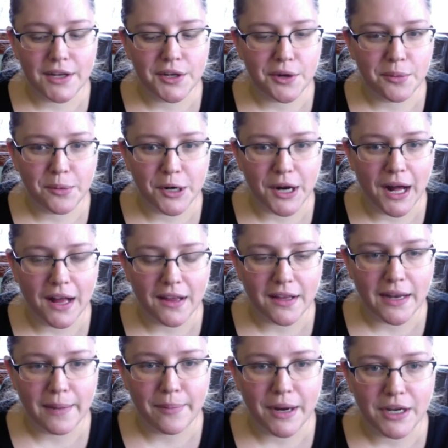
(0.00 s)
No more
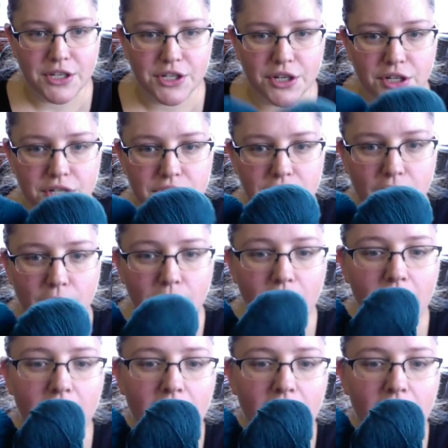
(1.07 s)
holiday pressure. So